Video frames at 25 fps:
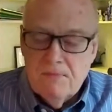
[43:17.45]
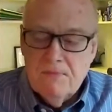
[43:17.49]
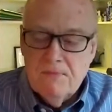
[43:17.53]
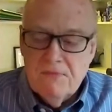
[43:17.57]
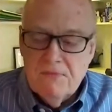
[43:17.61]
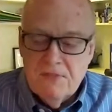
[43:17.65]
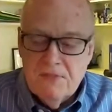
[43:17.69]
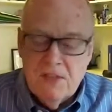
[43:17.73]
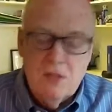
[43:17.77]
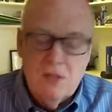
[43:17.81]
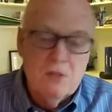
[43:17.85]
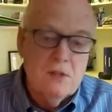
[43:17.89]

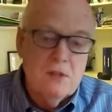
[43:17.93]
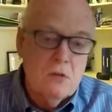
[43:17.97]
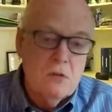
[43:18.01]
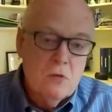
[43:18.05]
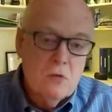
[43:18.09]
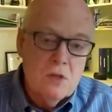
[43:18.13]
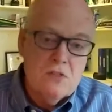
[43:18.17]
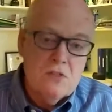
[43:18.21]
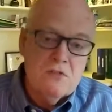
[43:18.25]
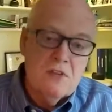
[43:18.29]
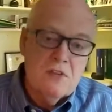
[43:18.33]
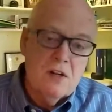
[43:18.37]
field, it
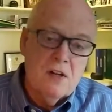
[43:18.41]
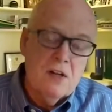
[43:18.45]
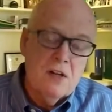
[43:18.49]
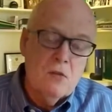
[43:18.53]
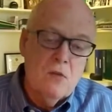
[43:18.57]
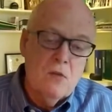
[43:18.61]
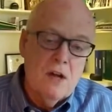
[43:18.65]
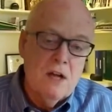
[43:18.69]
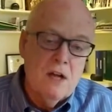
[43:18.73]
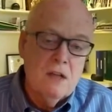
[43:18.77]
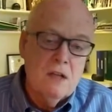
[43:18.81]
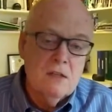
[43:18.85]
works very
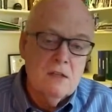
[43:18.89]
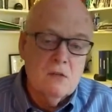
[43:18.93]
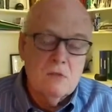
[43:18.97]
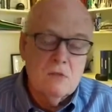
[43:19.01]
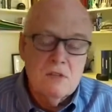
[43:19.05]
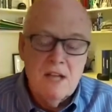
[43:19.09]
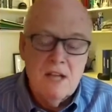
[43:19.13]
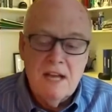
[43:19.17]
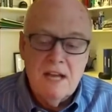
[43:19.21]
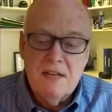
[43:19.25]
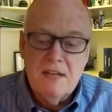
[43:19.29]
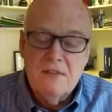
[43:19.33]
well at
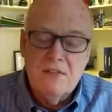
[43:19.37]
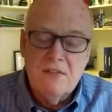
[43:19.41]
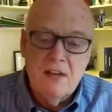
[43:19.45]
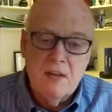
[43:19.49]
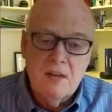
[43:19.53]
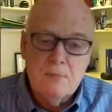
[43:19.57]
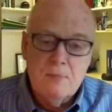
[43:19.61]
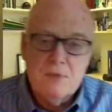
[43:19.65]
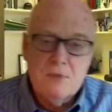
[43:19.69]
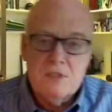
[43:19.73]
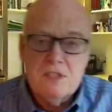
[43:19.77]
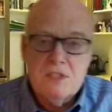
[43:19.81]

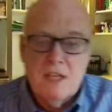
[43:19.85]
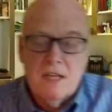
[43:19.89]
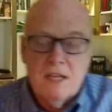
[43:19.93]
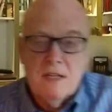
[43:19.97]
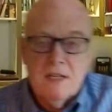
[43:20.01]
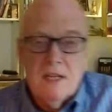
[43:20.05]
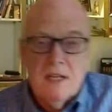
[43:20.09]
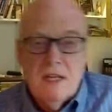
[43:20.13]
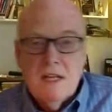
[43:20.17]
95%.